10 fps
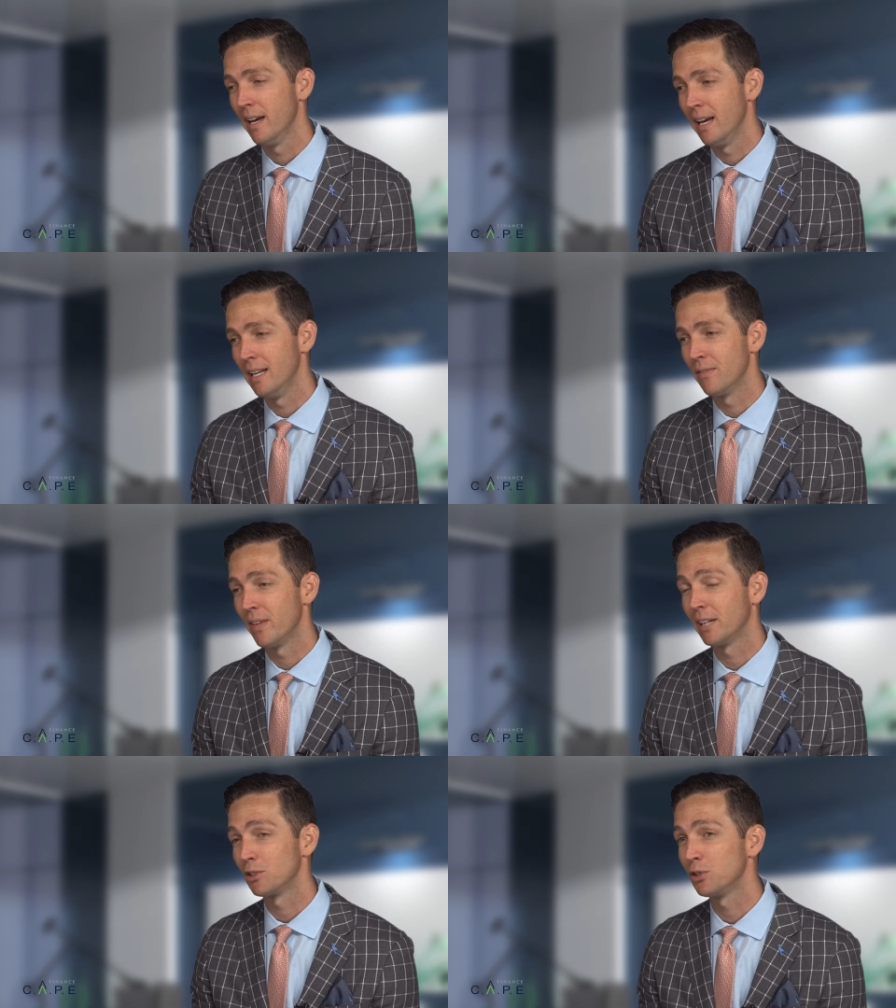And if
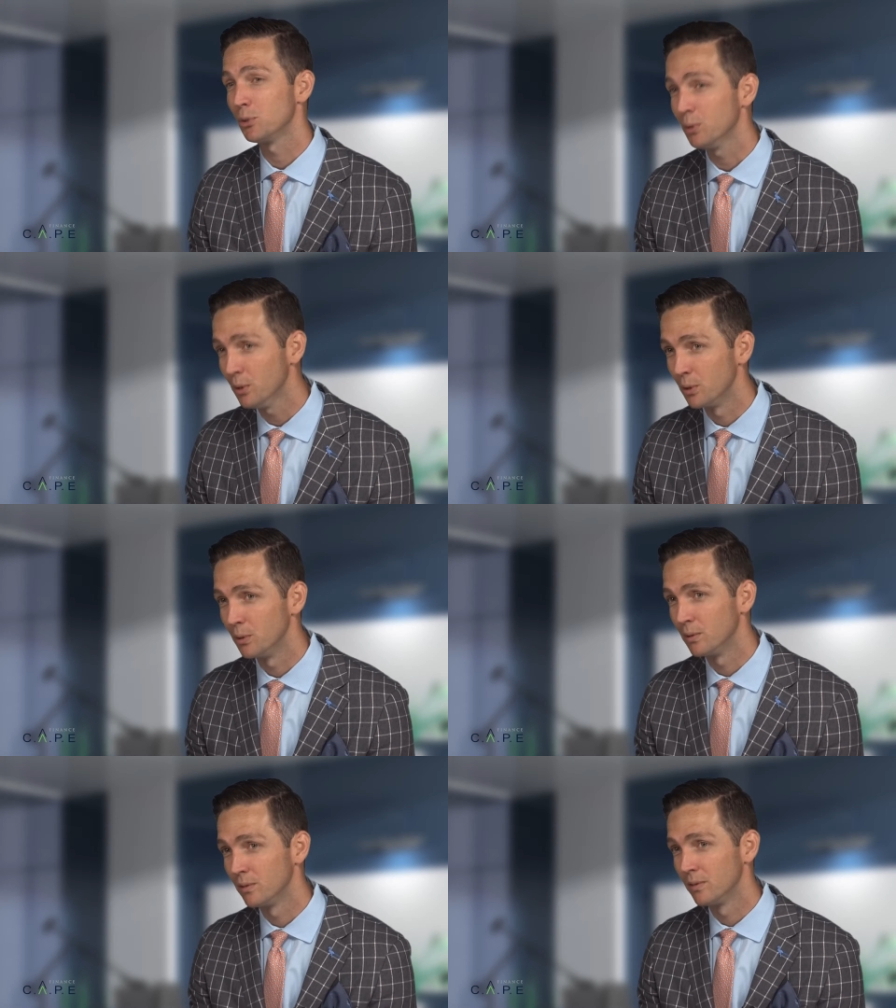that's
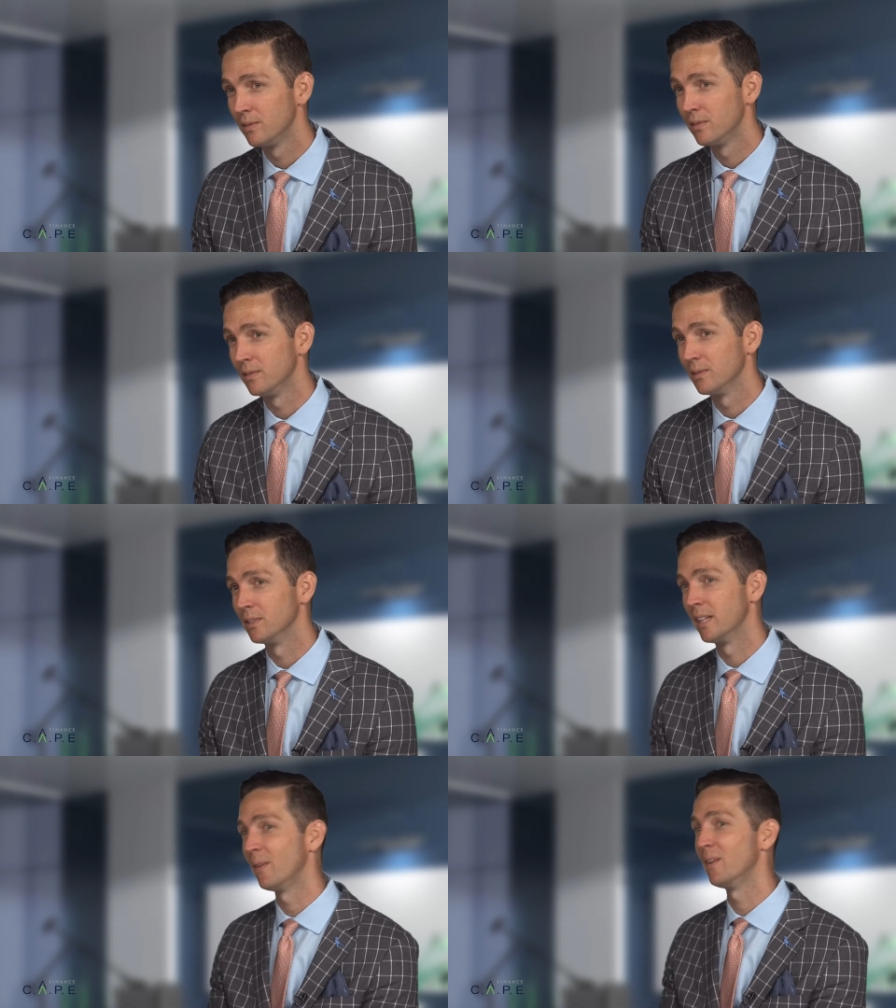true, well,
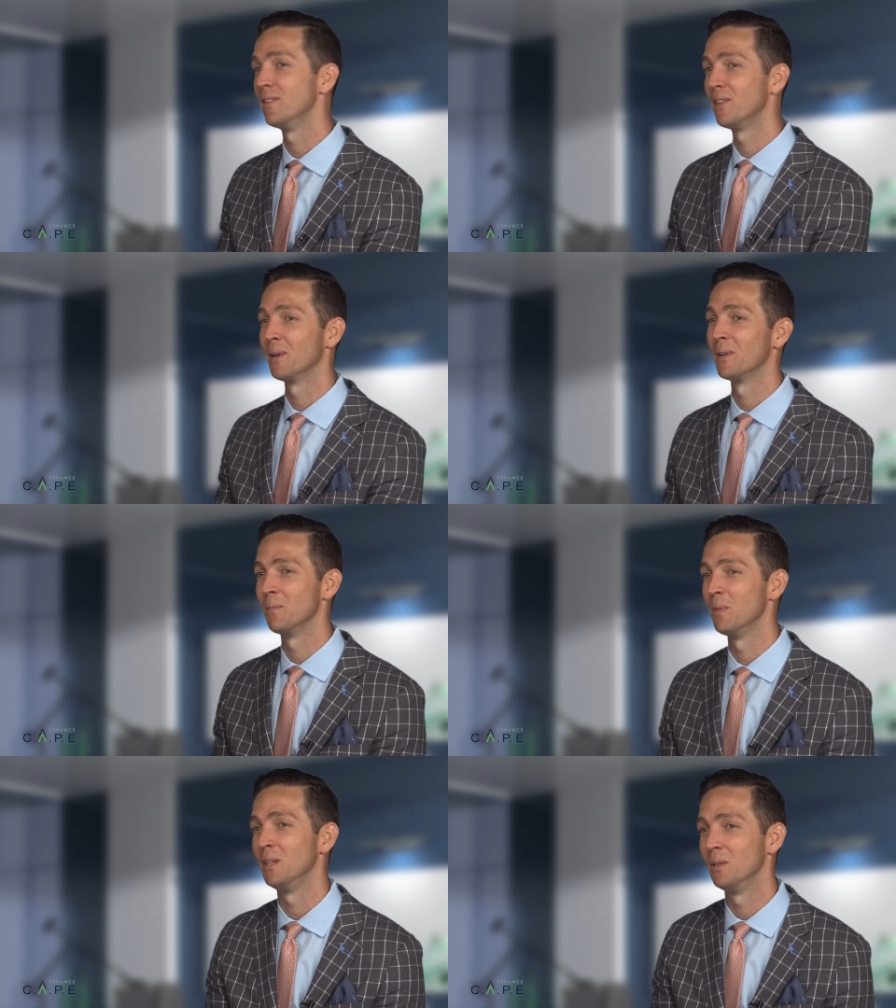now everything on the
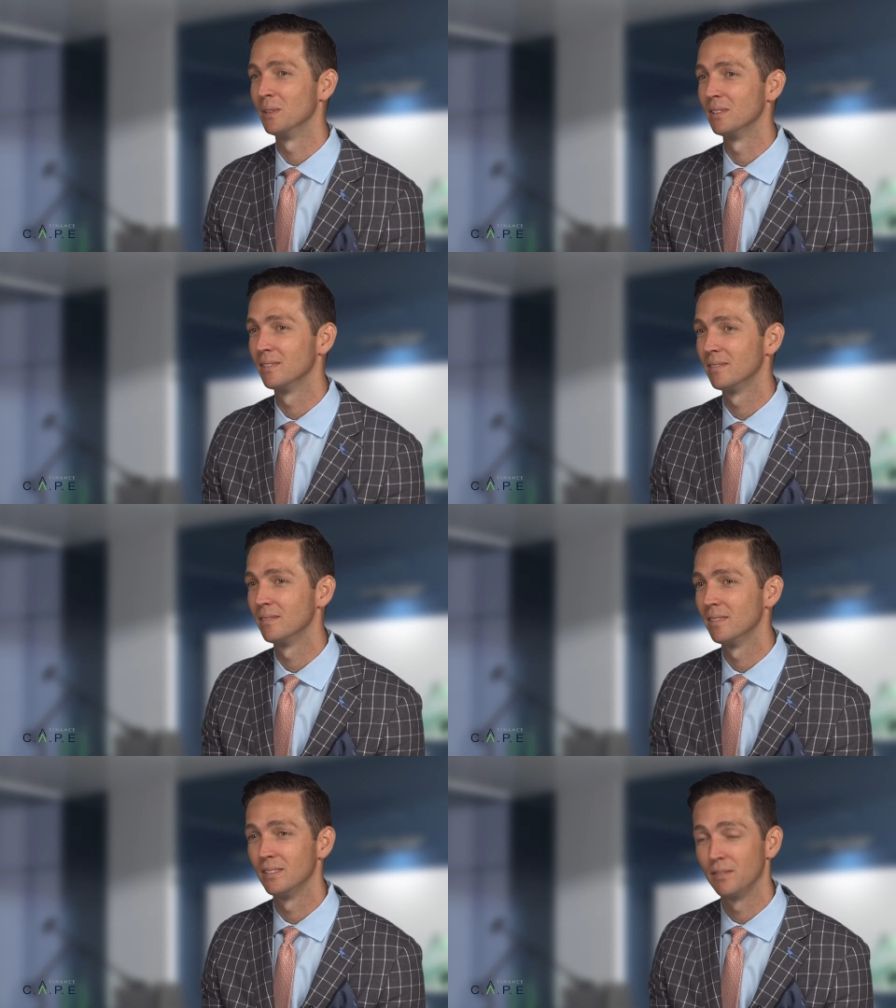menu is
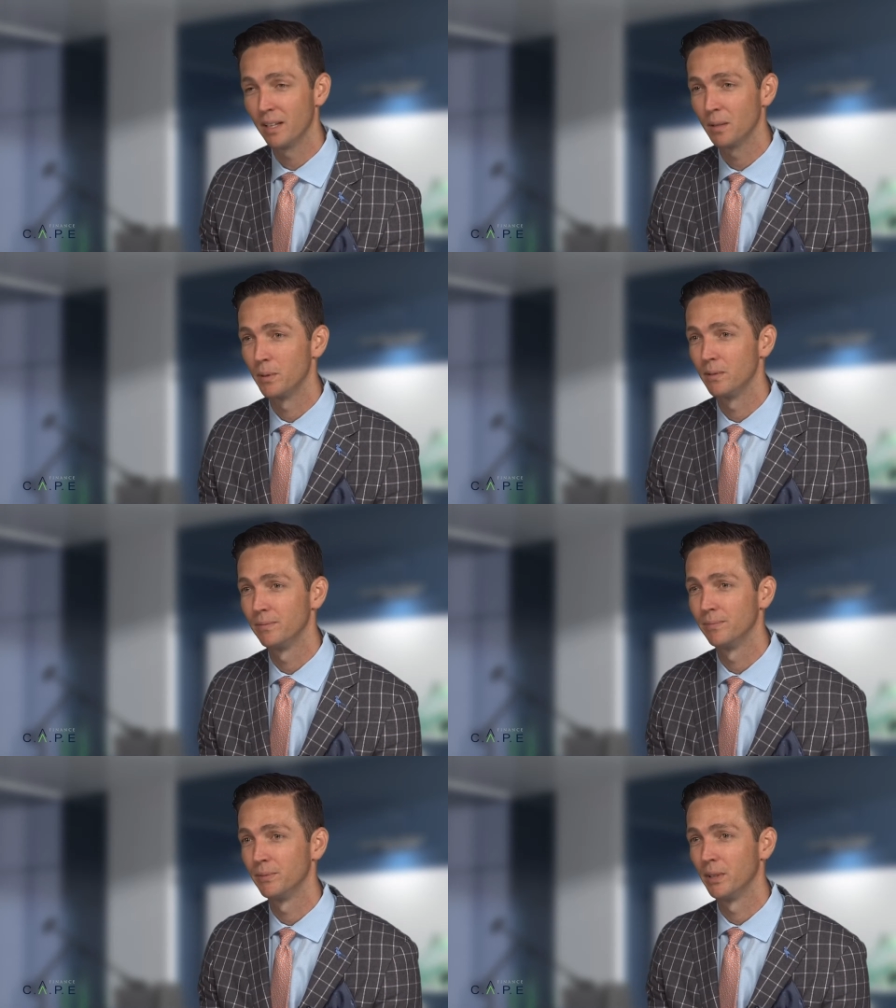available,
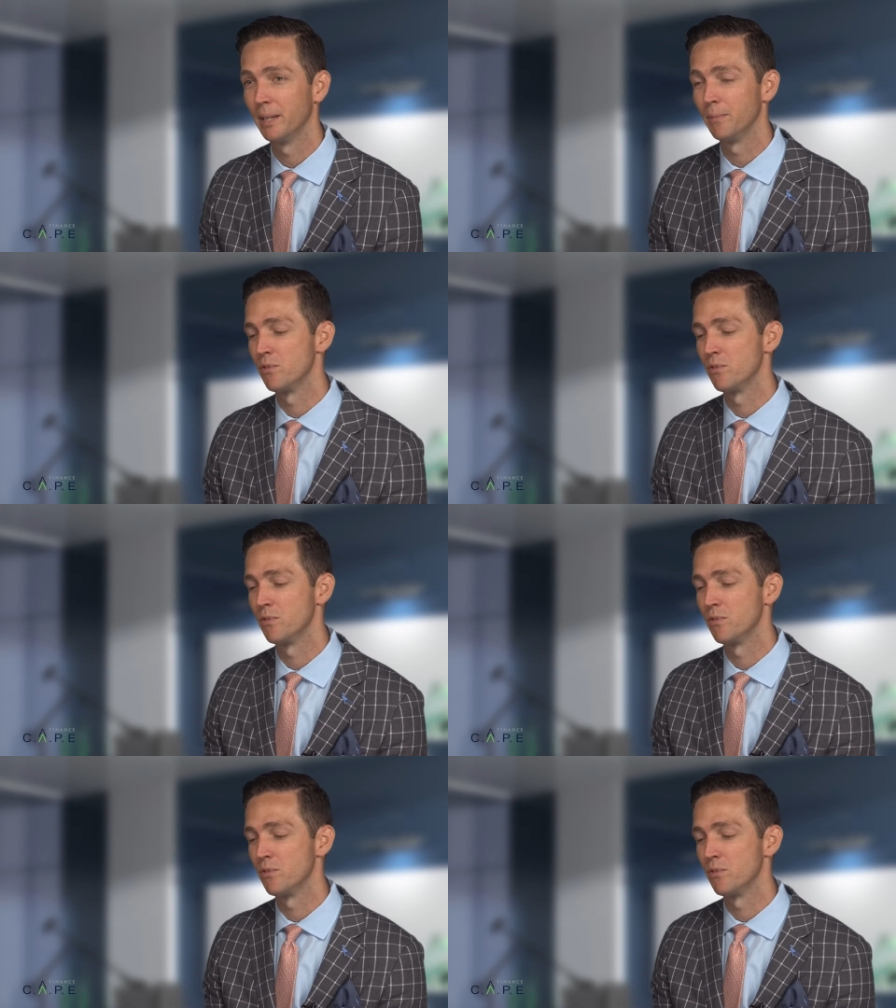right? And